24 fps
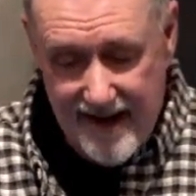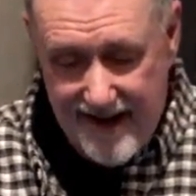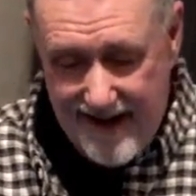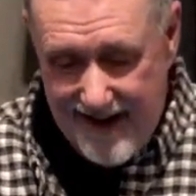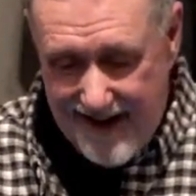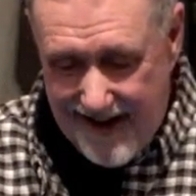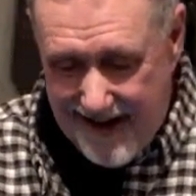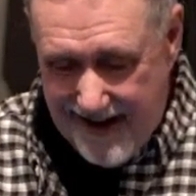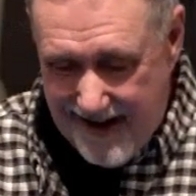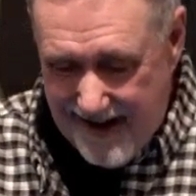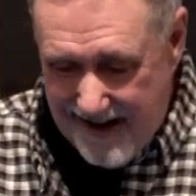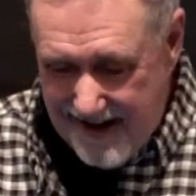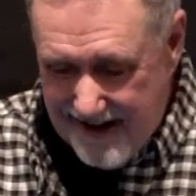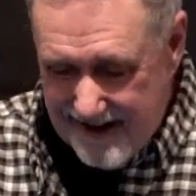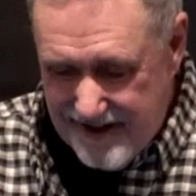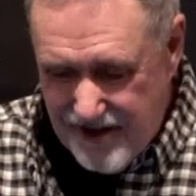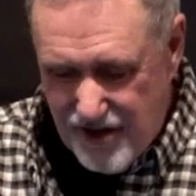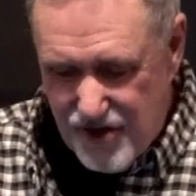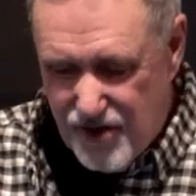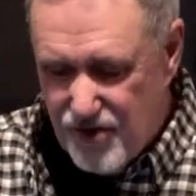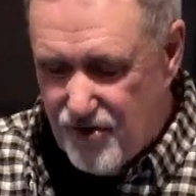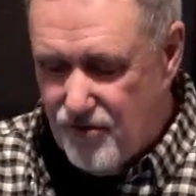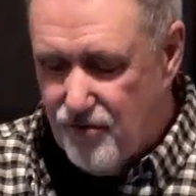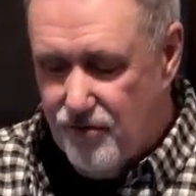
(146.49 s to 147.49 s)
uh,
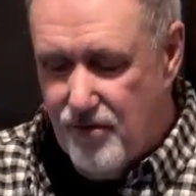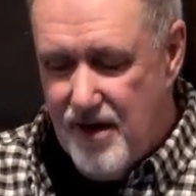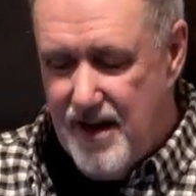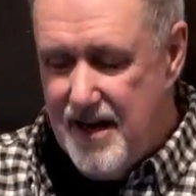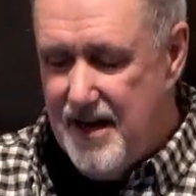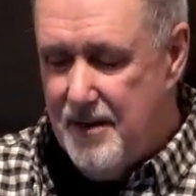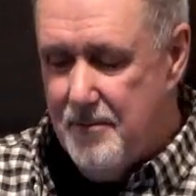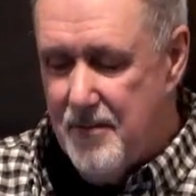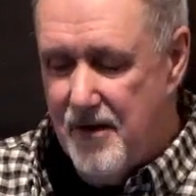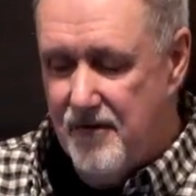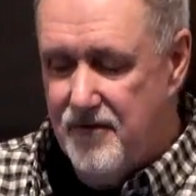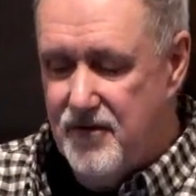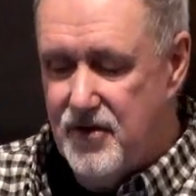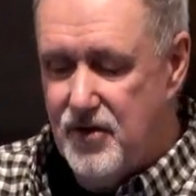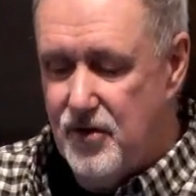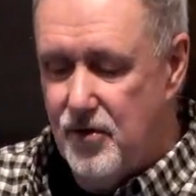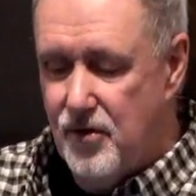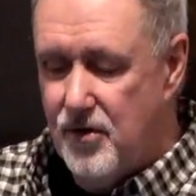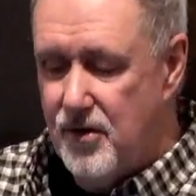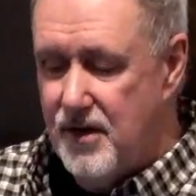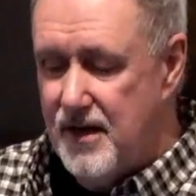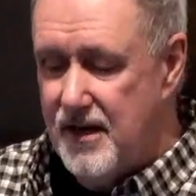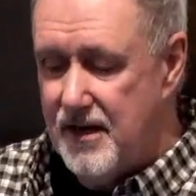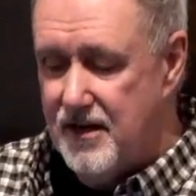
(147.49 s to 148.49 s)
stream of
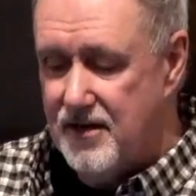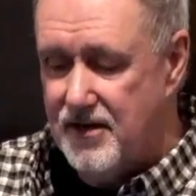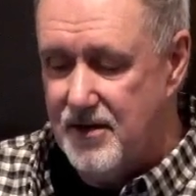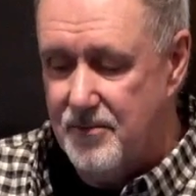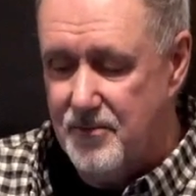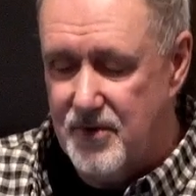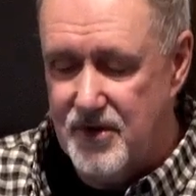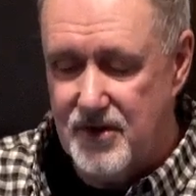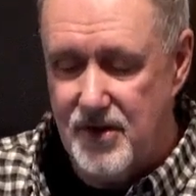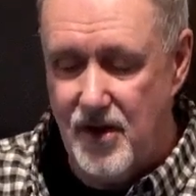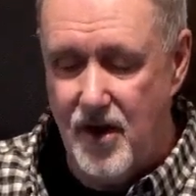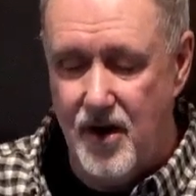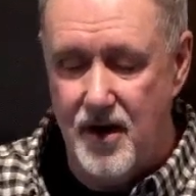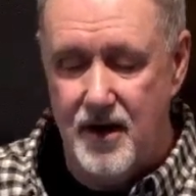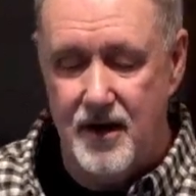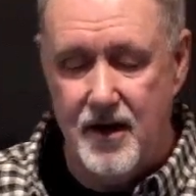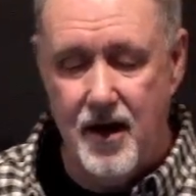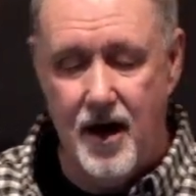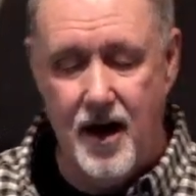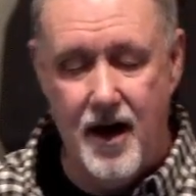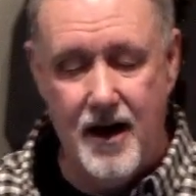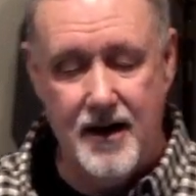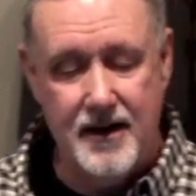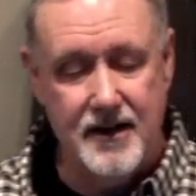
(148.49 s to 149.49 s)
Judaism saw
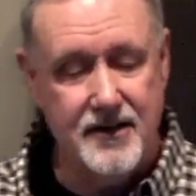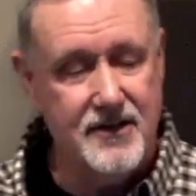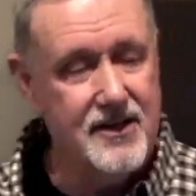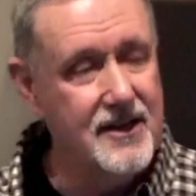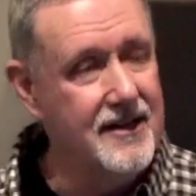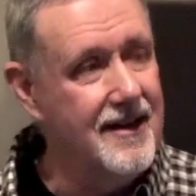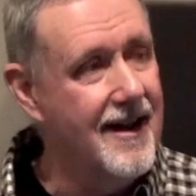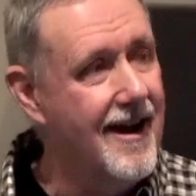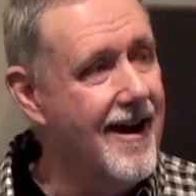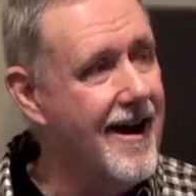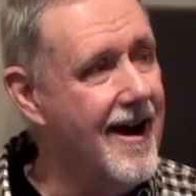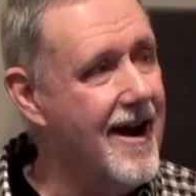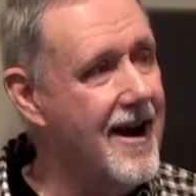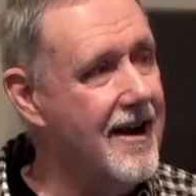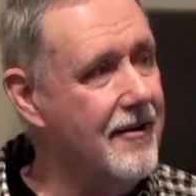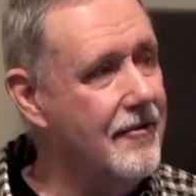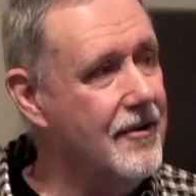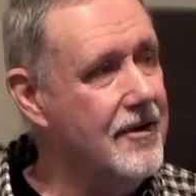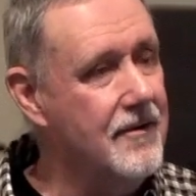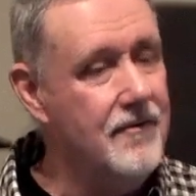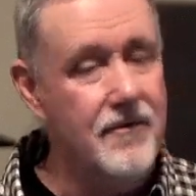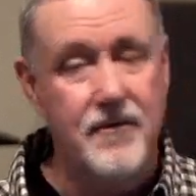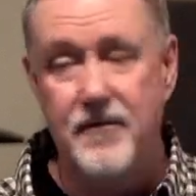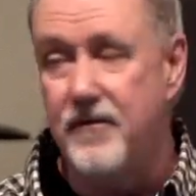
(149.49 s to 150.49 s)
God as an
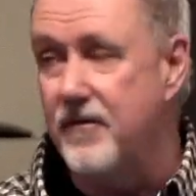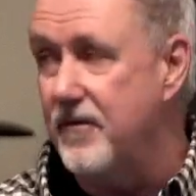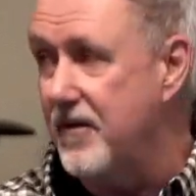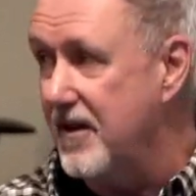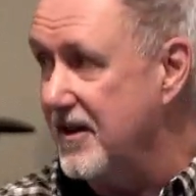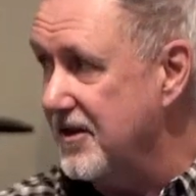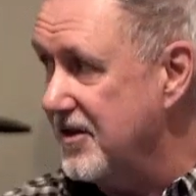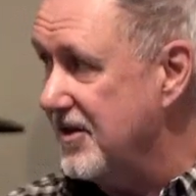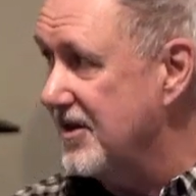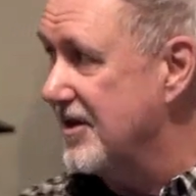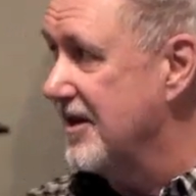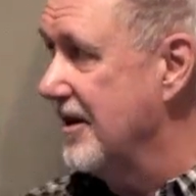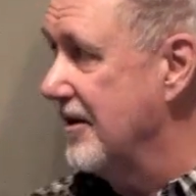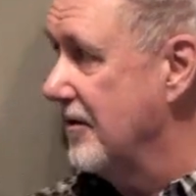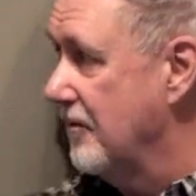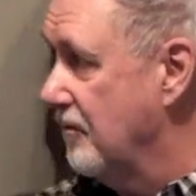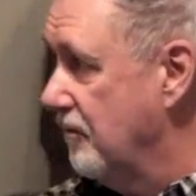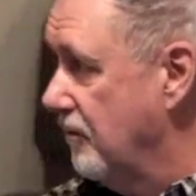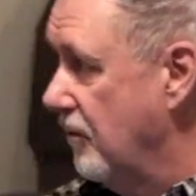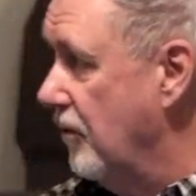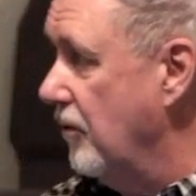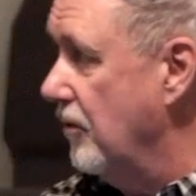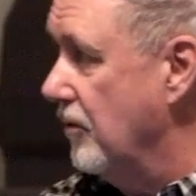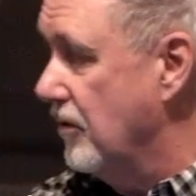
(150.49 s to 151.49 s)
iron fisted
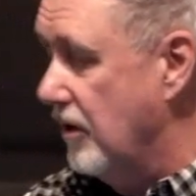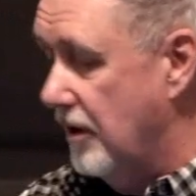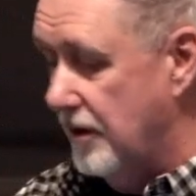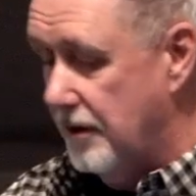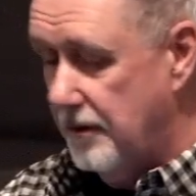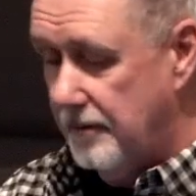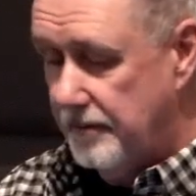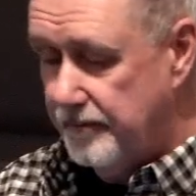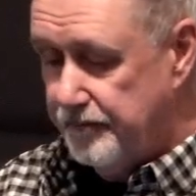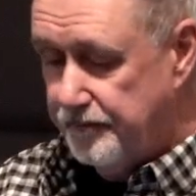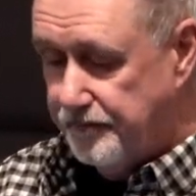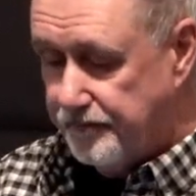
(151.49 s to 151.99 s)
ruler,